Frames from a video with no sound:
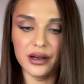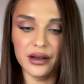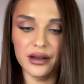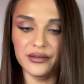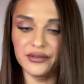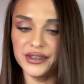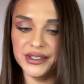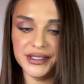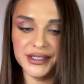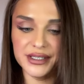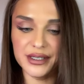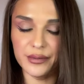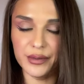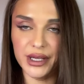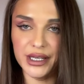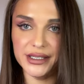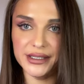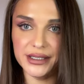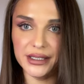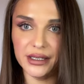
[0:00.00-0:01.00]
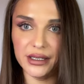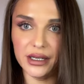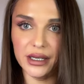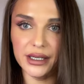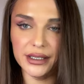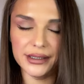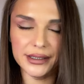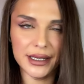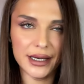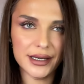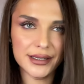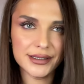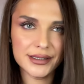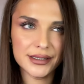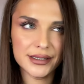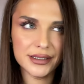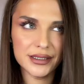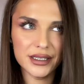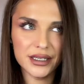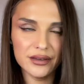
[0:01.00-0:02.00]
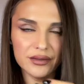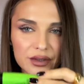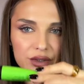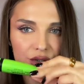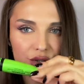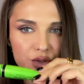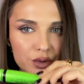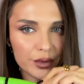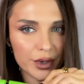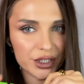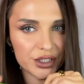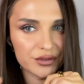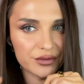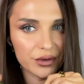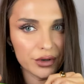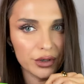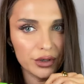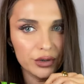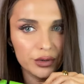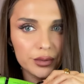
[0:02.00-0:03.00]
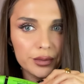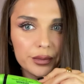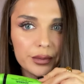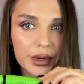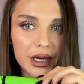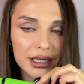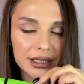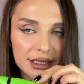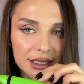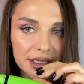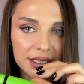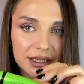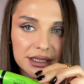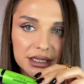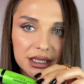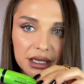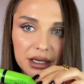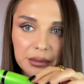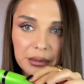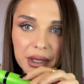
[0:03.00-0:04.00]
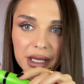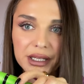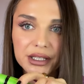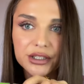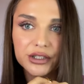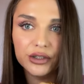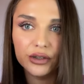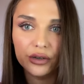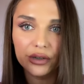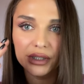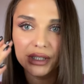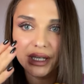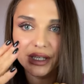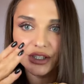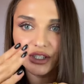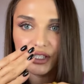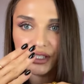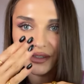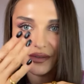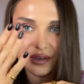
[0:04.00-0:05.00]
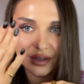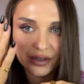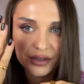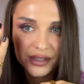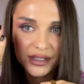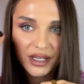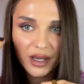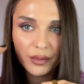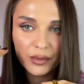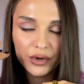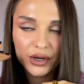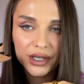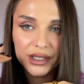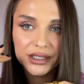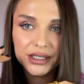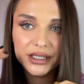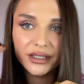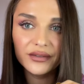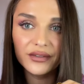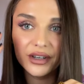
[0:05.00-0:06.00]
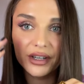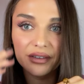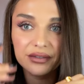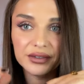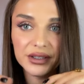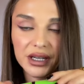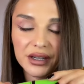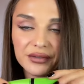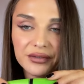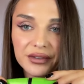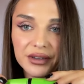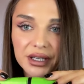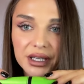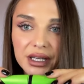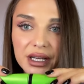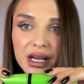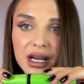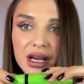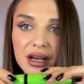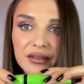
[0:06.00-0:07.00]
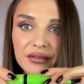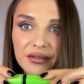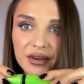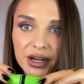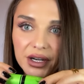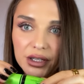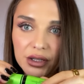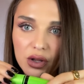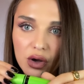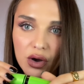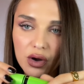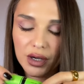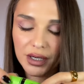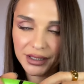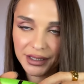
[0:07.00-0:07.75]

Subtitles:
this is amazing. It doesn't give you too much volume, but it makes your lashes very separated, very fluffy, very long.